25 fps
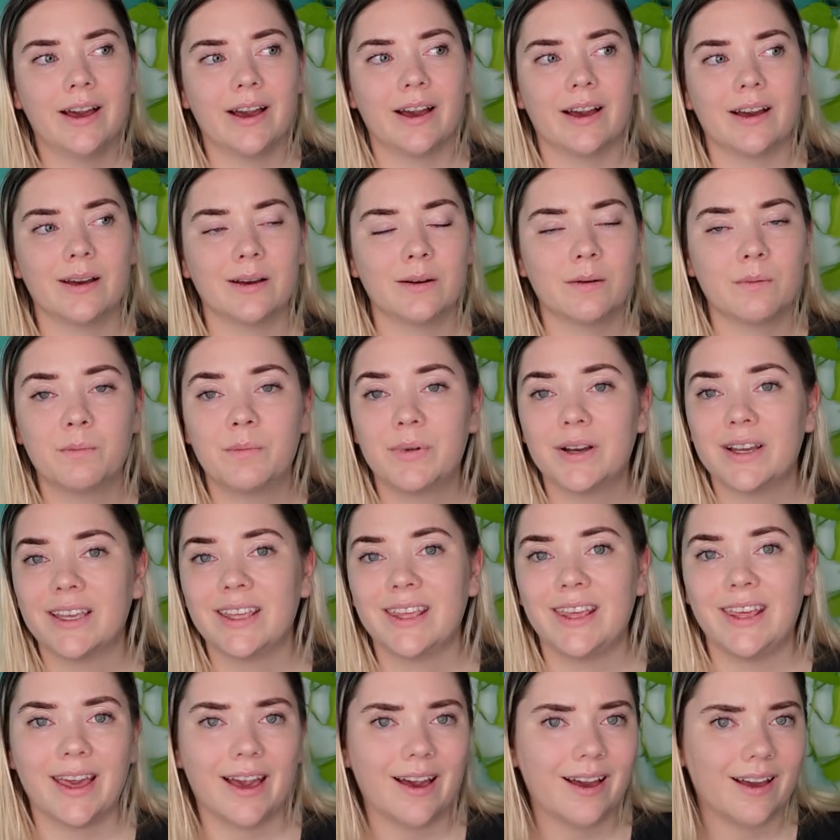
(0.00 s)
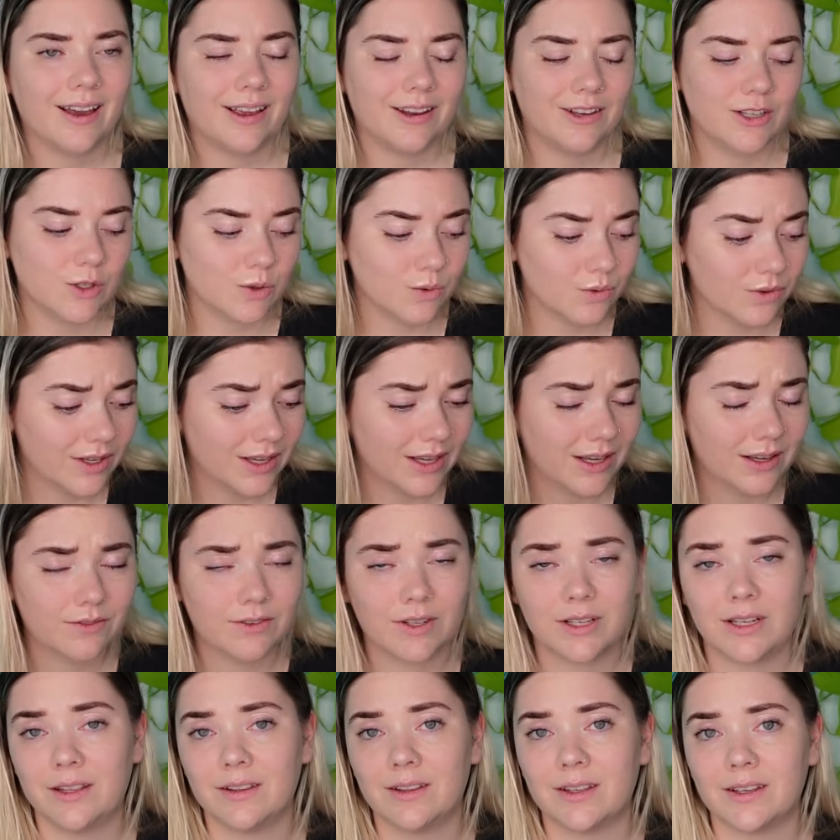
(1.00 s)
Uh, but yeah, I don't think I have
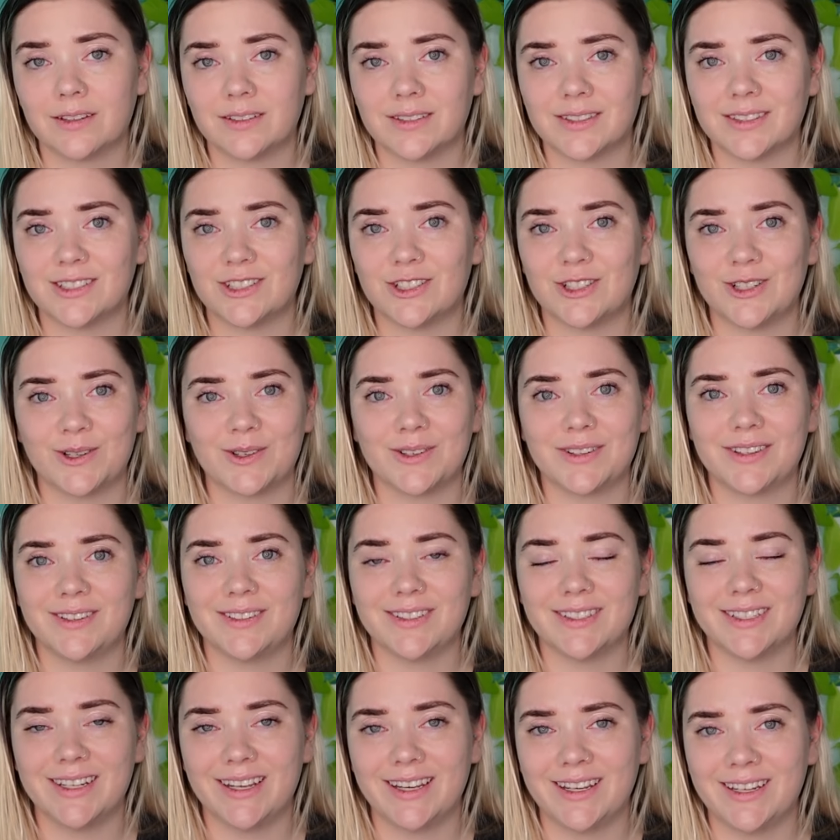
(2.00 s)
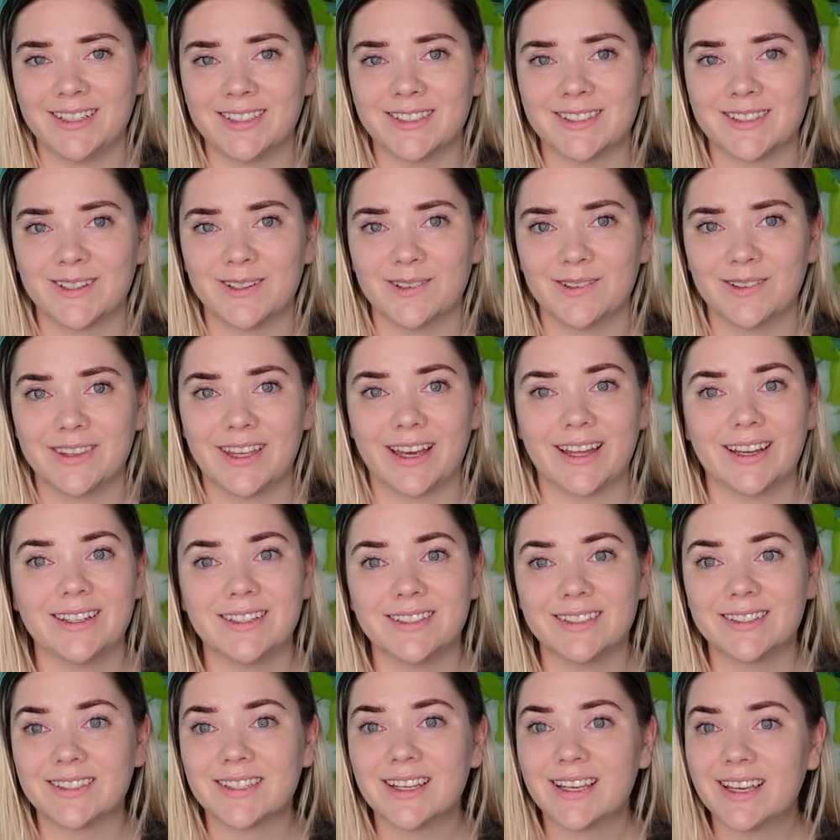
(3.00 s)
anything else to share with you today. So that
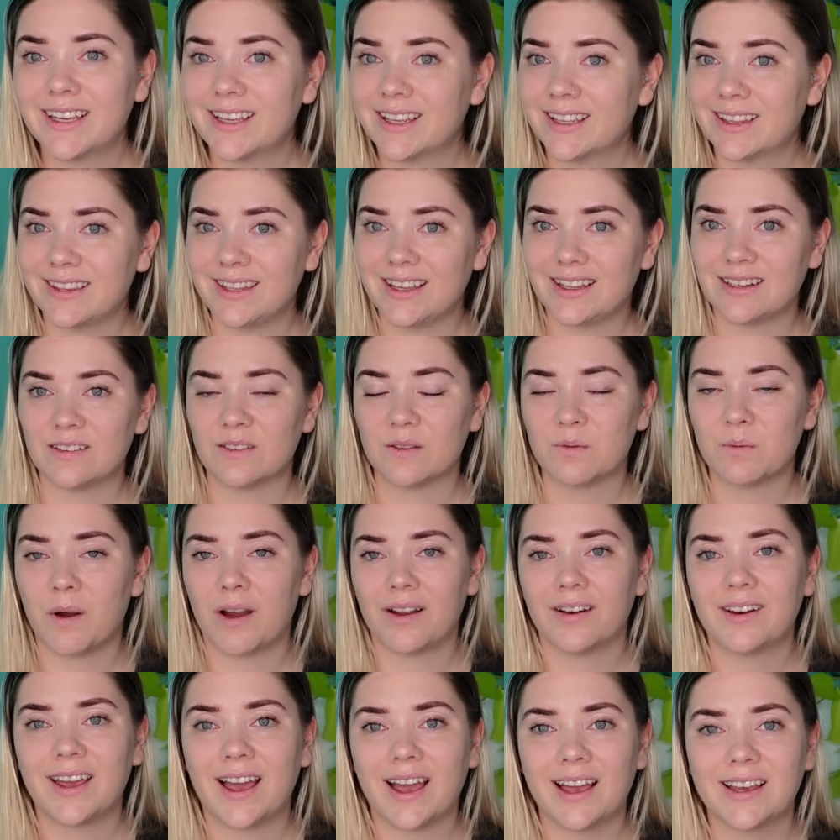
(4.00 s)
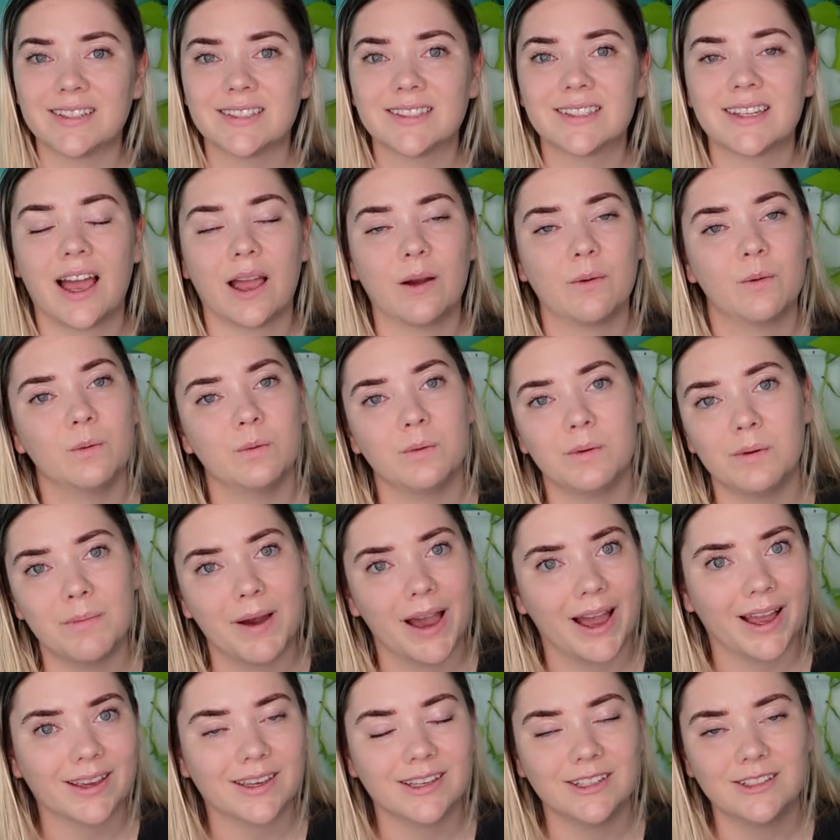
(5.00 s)
is the end of the podcast. I will be
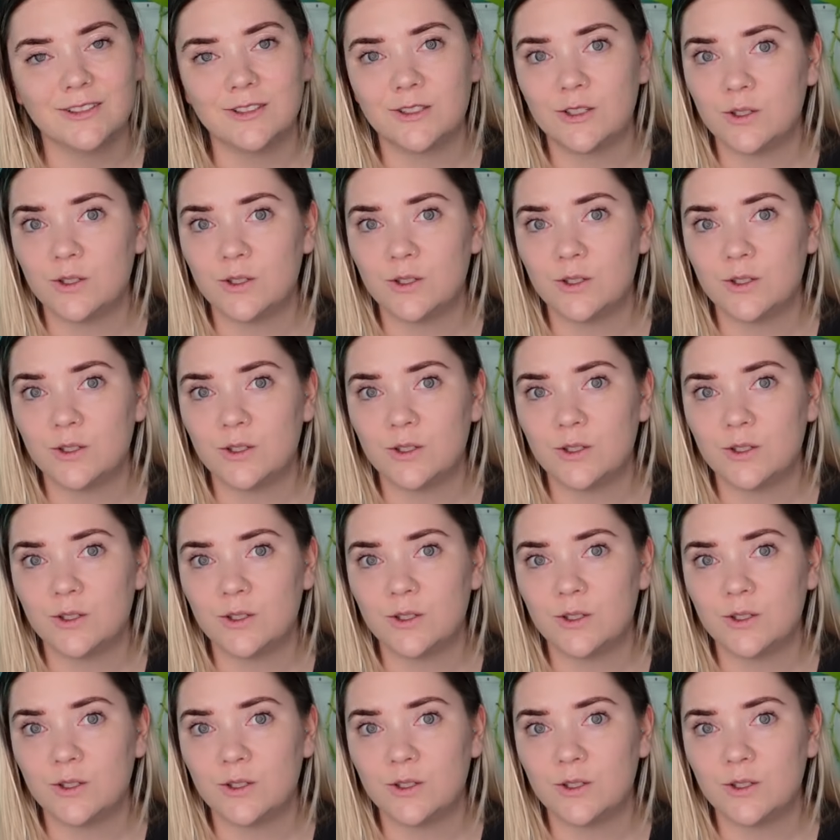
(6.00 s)
back in